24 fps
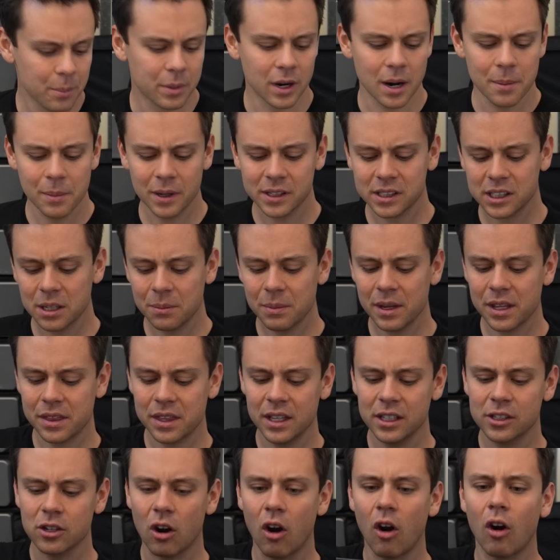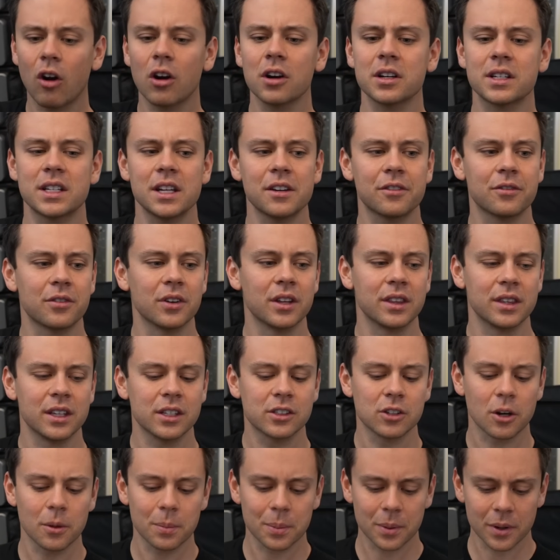But I must admit, these are different.
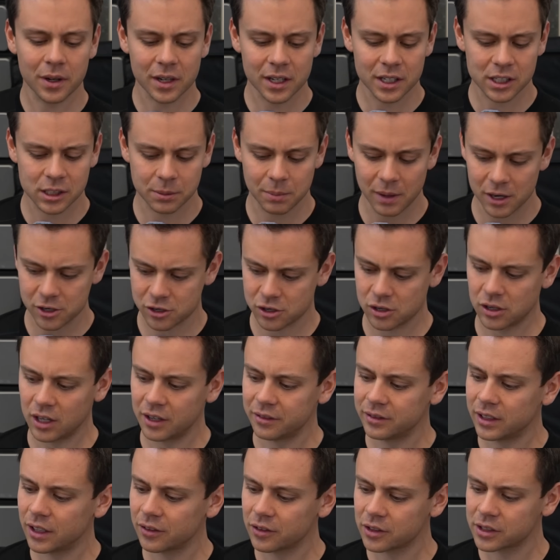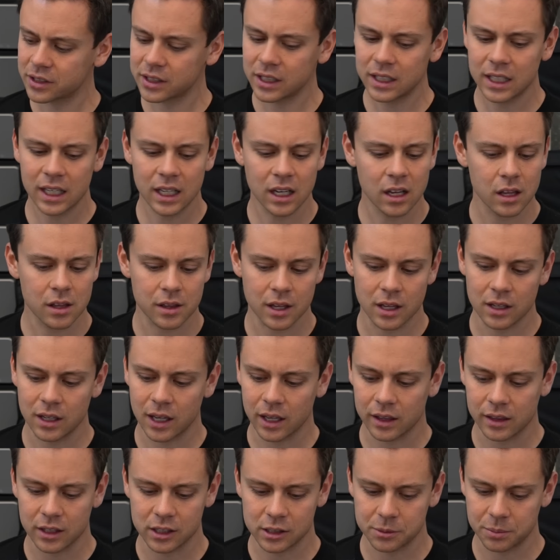These are pretty special. I've never seen anything
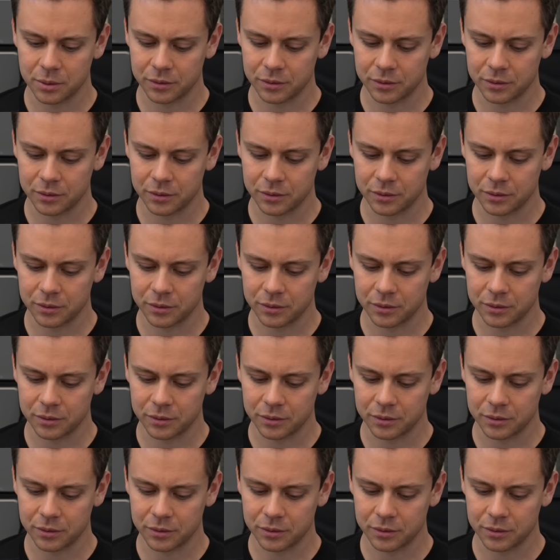like this